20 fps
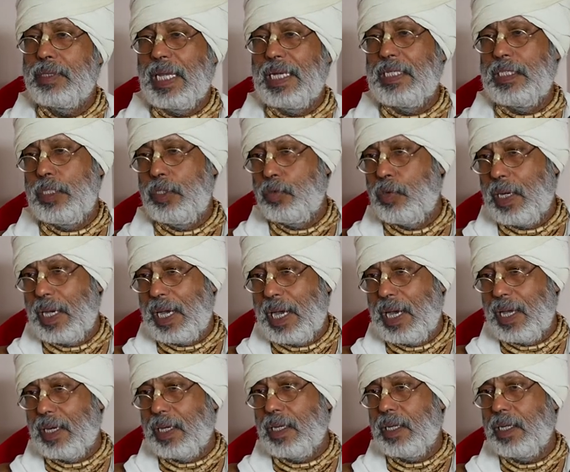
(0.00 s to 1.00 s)
that you
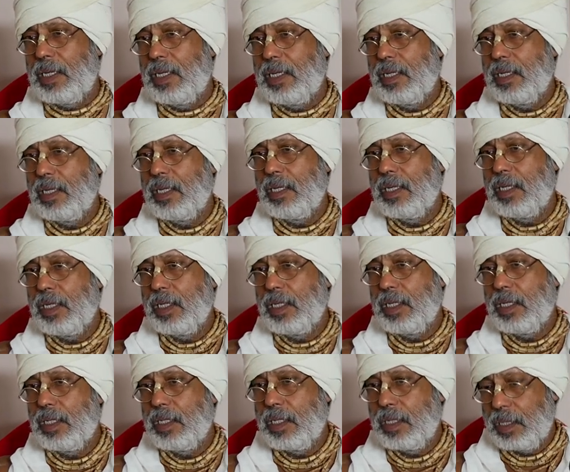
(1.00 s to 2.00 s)
are
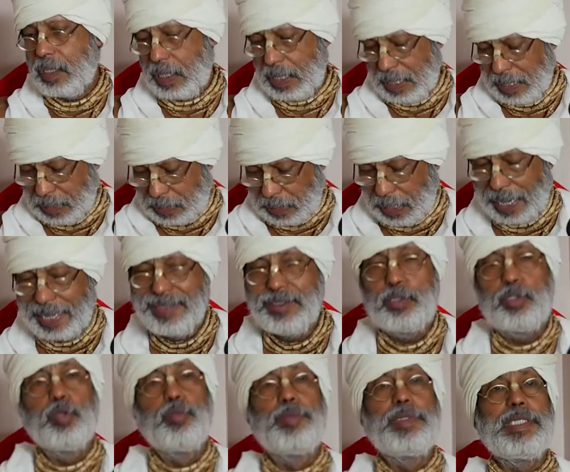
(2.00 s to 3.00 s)

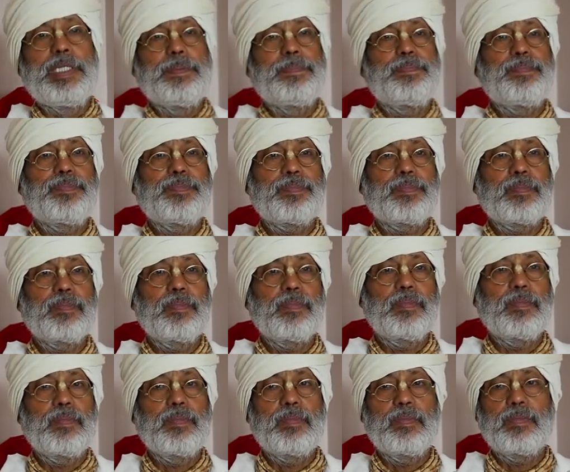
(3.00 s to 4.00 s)
inclined to me.
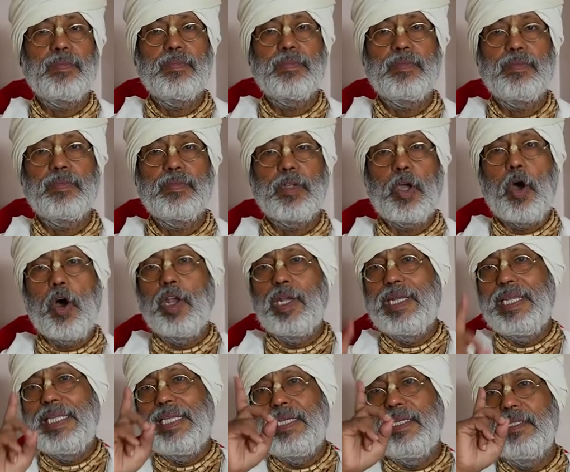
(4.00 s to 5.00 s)

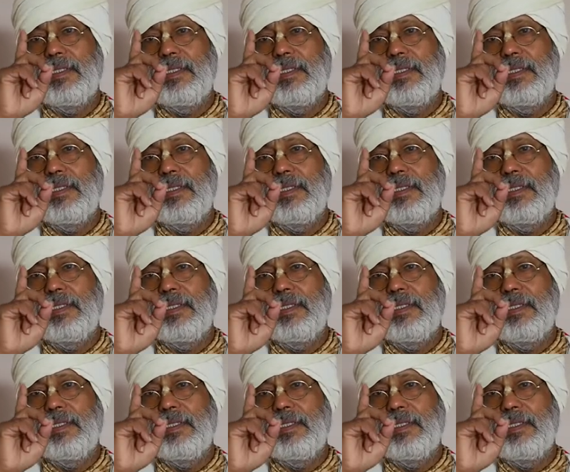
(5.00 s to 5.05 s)
Only,